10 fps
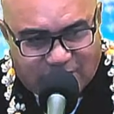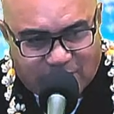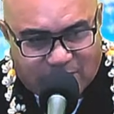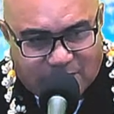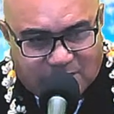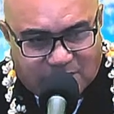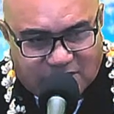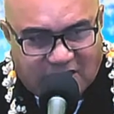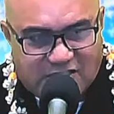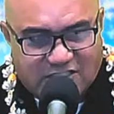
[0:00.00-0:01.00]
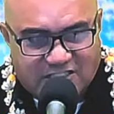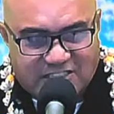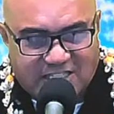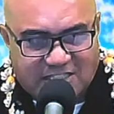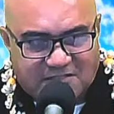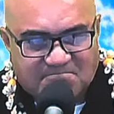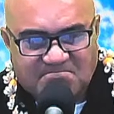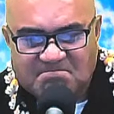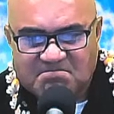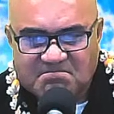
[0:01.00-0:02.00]
of the Satan's did.
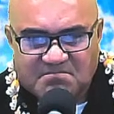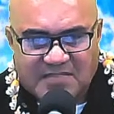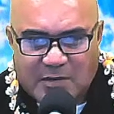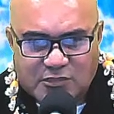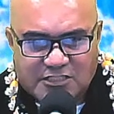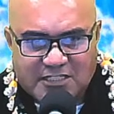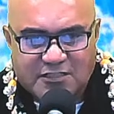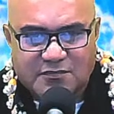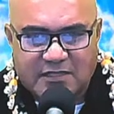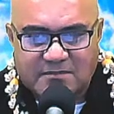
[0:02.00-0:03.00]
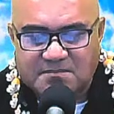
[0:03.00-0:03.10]
That was the end of it.